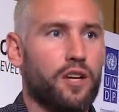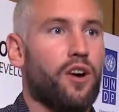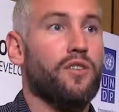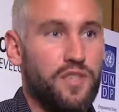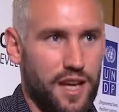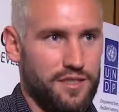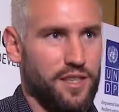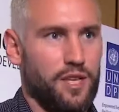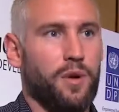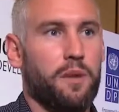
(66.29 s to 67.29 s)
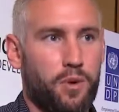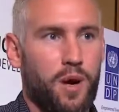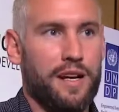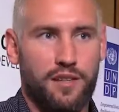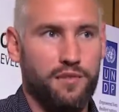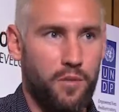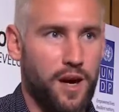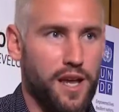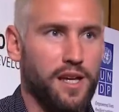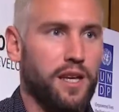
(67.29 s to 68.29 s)
contacting you in a proactive
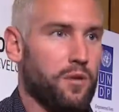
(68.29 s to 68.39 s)
way,